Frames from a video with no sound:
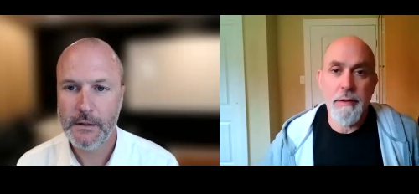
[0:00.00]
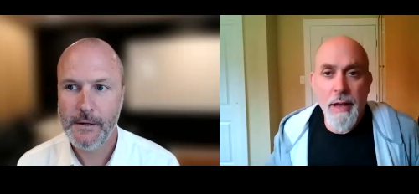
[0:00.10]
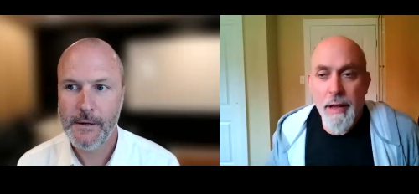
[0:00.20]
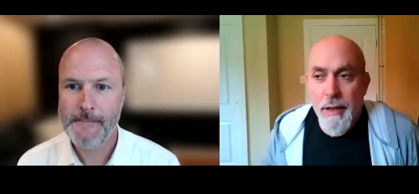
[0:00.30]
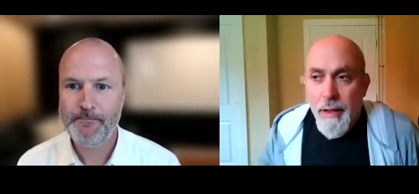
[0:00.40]

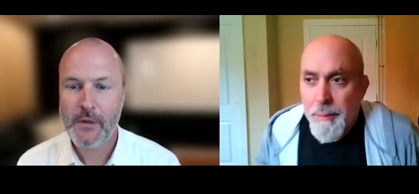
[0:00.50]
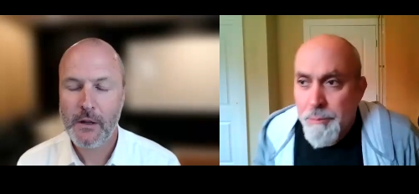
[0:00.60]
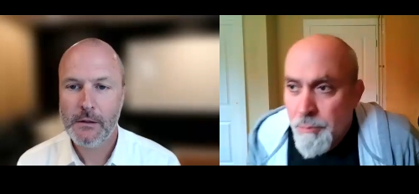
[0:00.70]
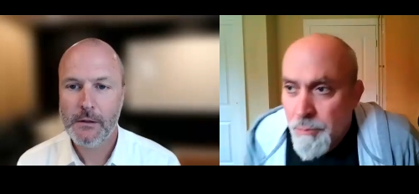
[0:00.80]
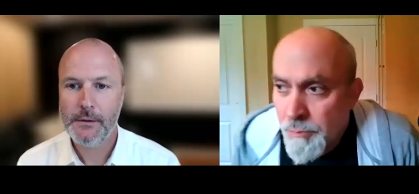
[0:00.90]
Speaker 1: I,
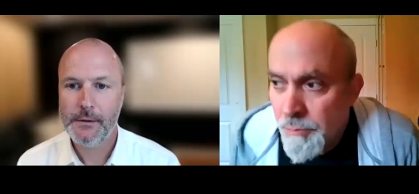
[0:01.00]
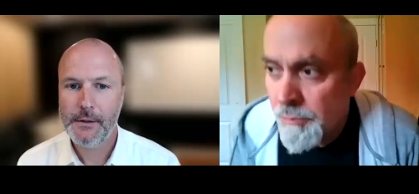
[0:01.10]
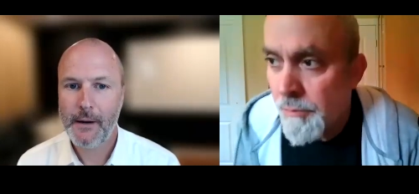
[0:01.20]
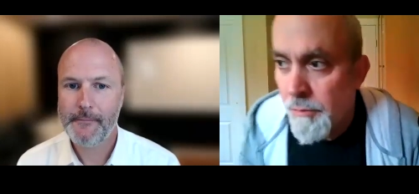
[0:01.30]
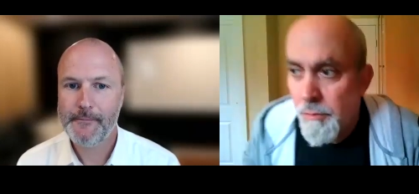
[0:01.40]
am
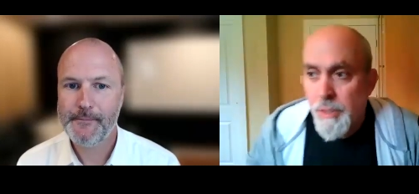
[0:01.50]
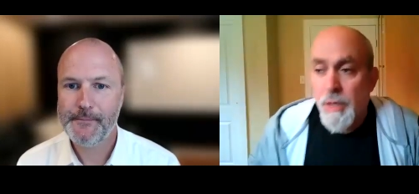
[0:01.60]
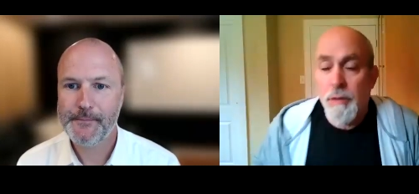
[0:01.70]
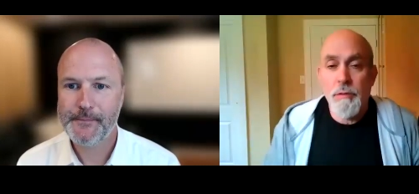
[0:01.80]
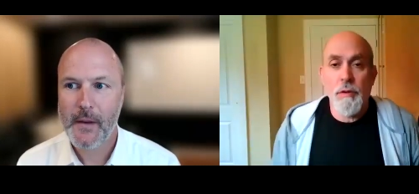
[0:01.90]
Yeah. You
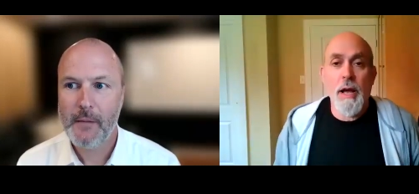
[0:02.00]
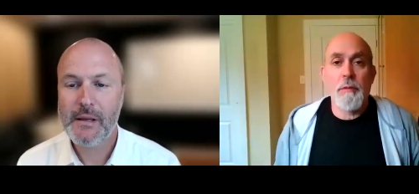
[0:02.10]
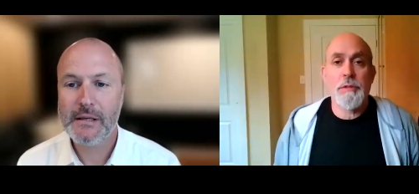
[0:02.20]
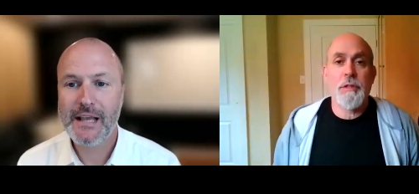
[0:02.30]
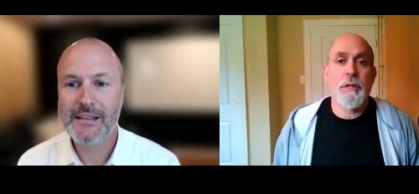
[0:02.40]
know,
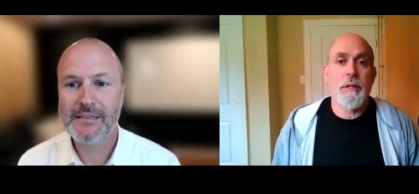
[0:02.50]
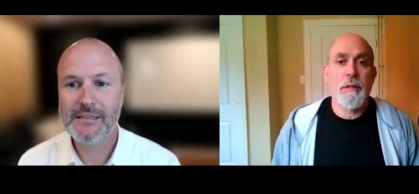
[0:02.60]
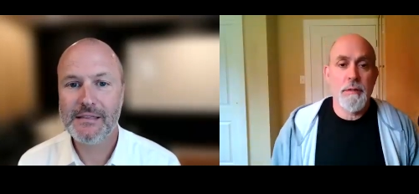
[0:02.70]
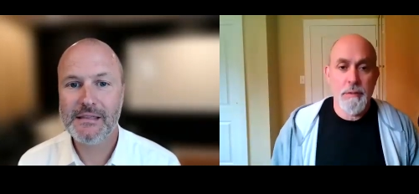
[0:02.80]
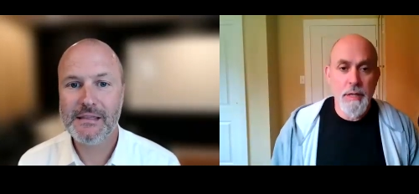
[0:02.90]
because I was.
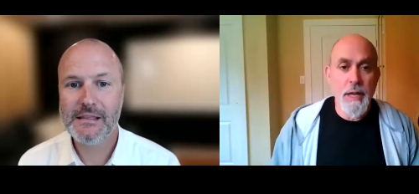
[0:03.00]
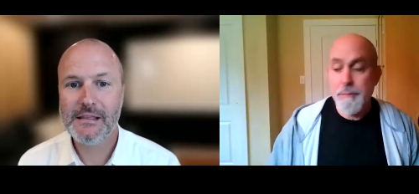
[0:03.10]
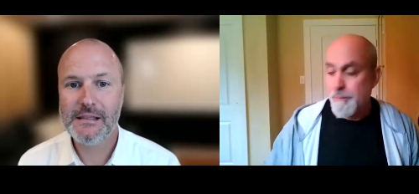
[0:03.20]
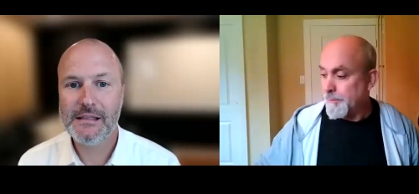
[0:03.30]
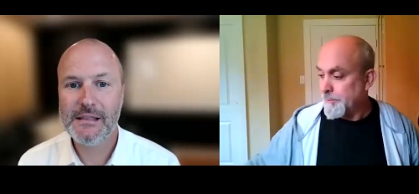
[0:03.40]
I,
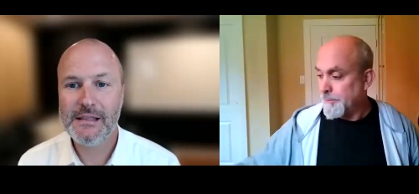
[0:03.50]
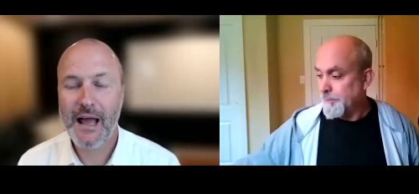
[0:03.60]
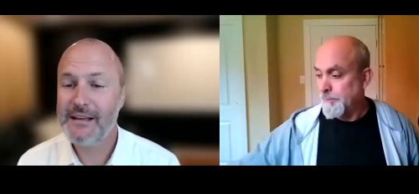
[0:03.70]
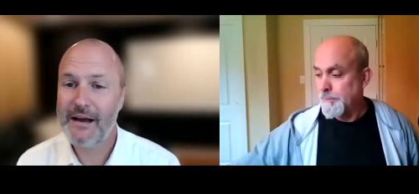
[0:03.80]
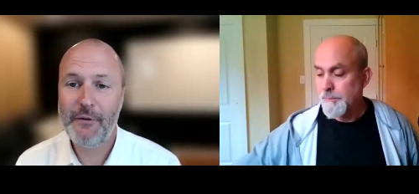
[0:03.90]
good.
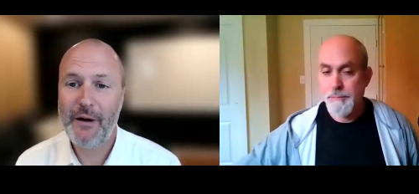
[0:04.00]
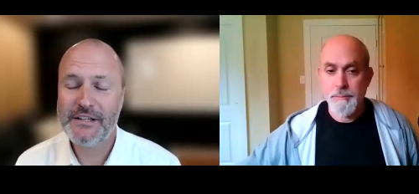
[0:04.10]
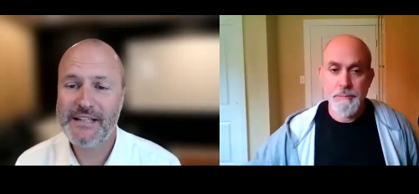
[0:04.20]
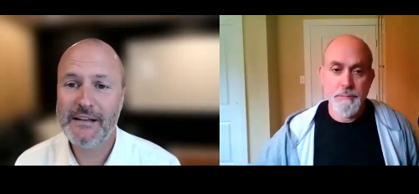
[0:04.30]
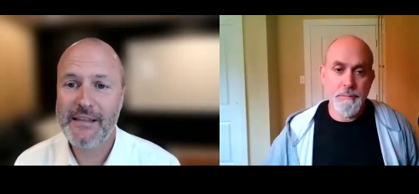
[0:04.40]
Speaker 2: I, I
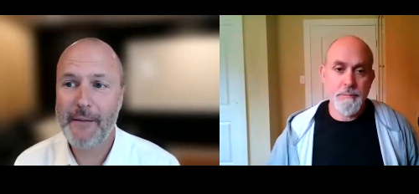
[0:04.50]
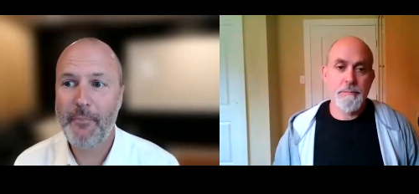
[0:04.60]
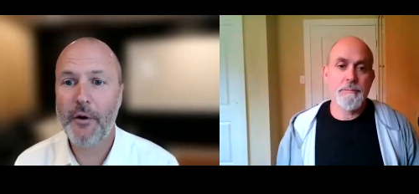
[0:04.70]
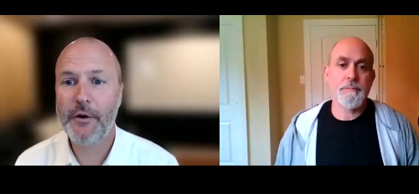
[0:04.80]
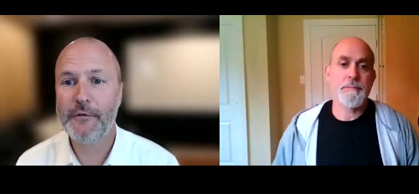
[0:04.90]
just think that
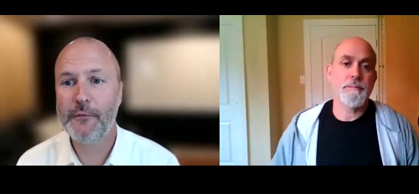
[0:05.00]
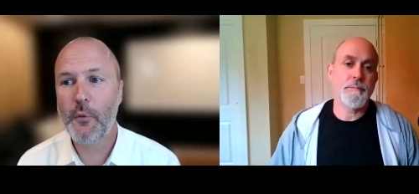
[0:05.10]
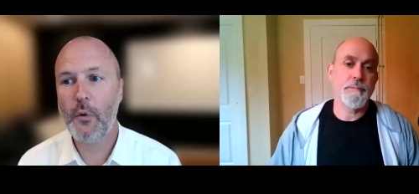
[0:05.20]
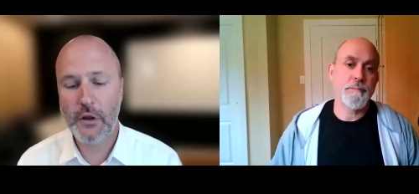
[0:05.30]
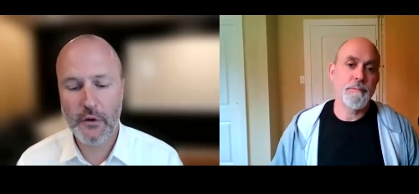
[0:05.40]
part of
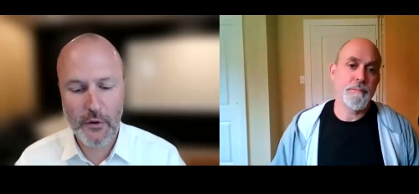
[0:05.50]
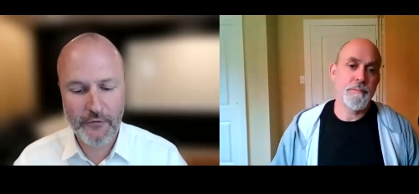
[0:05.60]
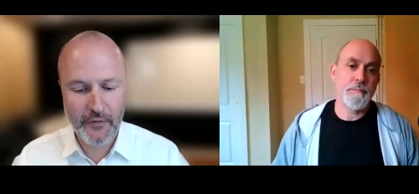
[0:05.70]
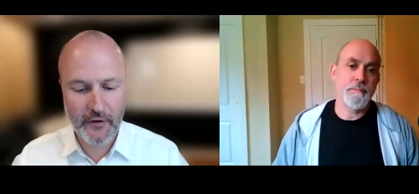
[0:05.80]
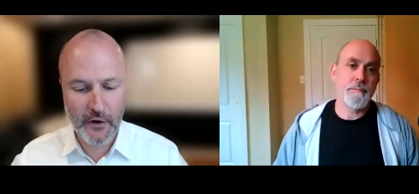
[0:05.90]

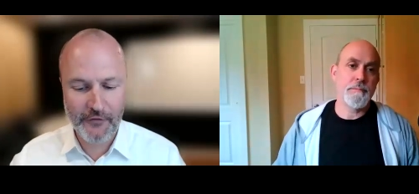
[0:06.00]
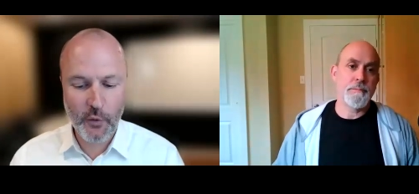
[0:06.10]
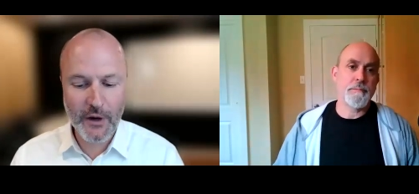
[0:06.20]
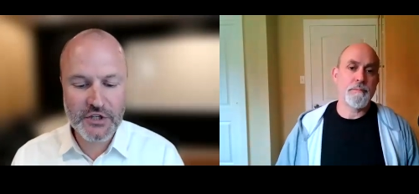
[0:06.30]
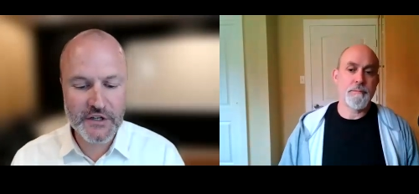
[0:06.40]
if the if the
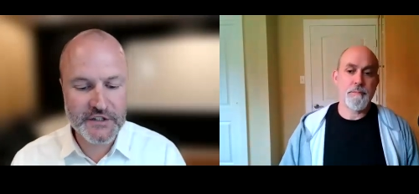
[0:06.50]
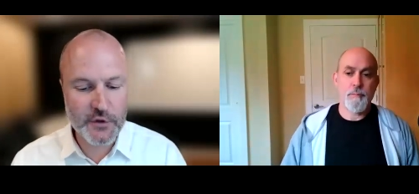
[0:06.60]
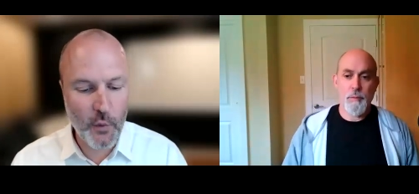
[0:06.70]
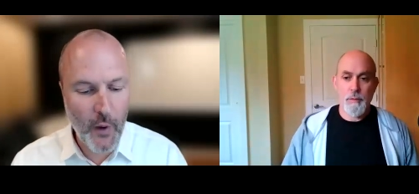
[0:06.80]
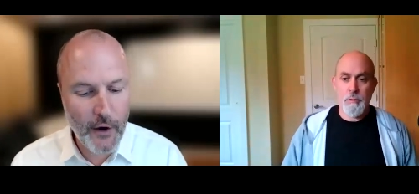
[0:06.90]
question is
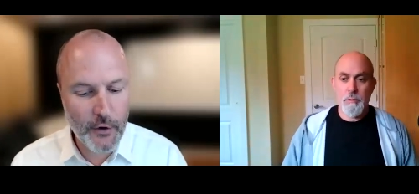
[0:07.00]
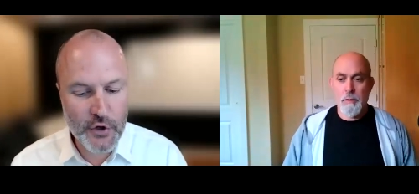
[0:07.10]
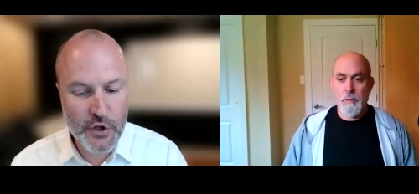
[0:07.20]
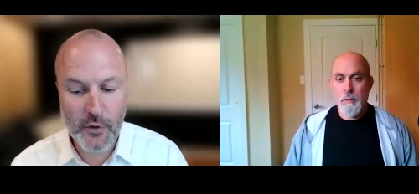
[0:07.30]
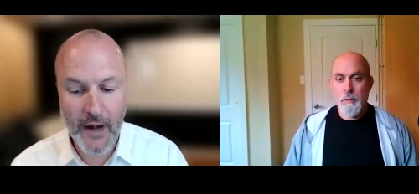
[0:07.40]
so how do
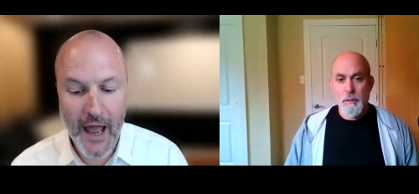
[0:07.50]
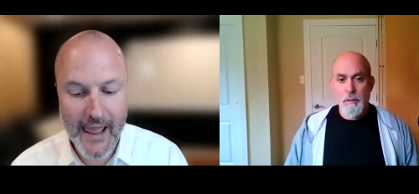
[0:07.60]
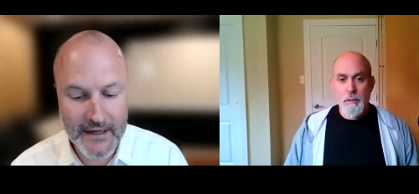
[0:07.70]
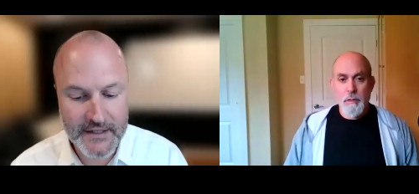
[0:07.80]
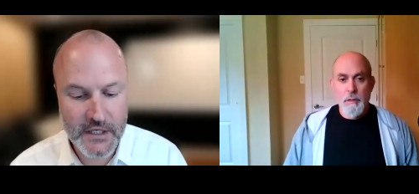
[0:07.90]
you and I
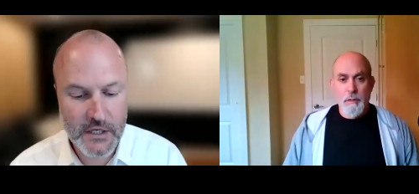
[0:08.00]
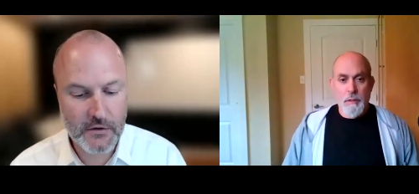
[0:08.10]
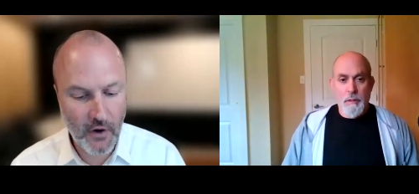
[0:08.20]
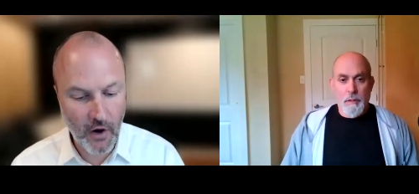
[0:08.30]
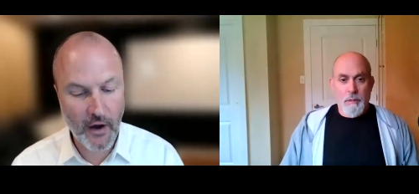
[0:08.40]

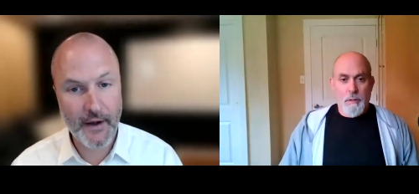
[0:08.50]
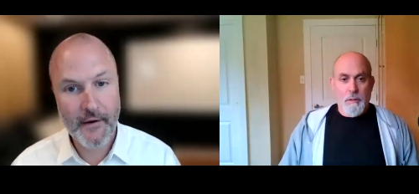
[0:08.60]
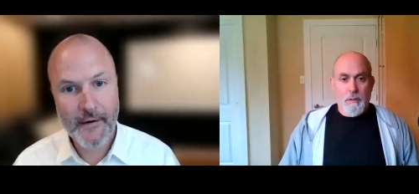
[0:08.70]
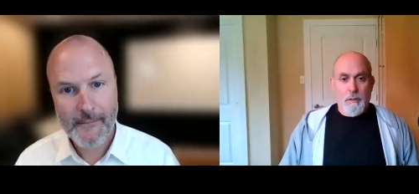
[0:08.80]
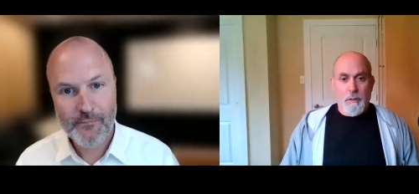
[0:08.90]
execute on
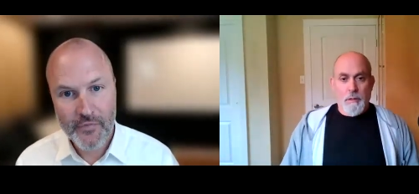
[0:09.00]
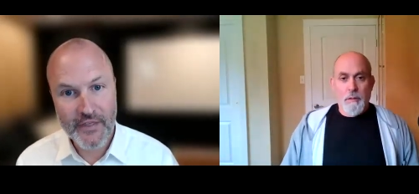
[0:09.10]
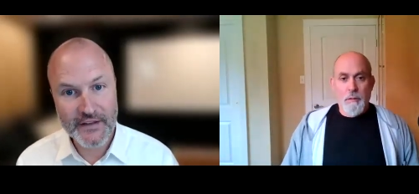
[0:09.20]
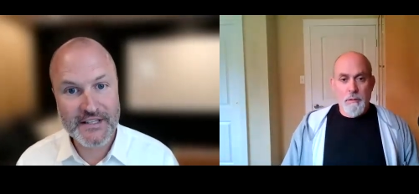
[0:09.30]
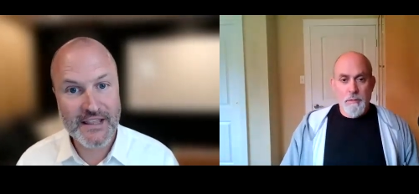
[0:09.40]
this